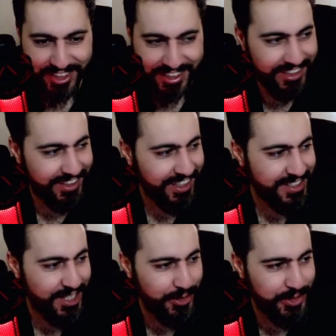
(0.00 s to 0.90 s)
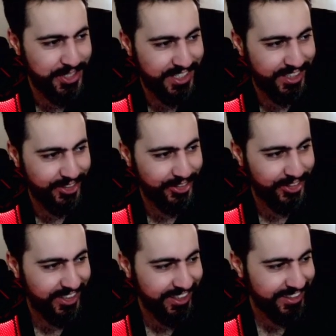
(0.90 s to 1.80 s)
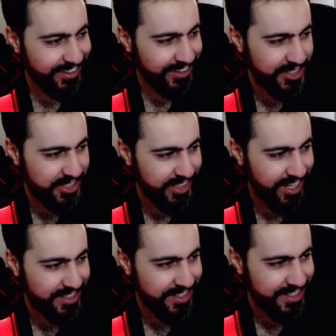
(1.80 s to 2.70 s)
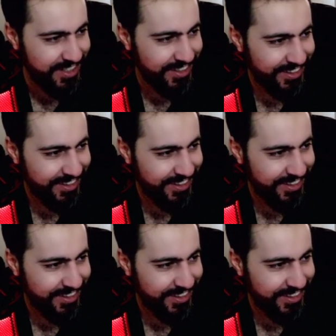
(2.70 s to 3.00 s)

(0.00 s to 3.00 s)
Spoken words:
Like that's how his hair looked like. His glasses.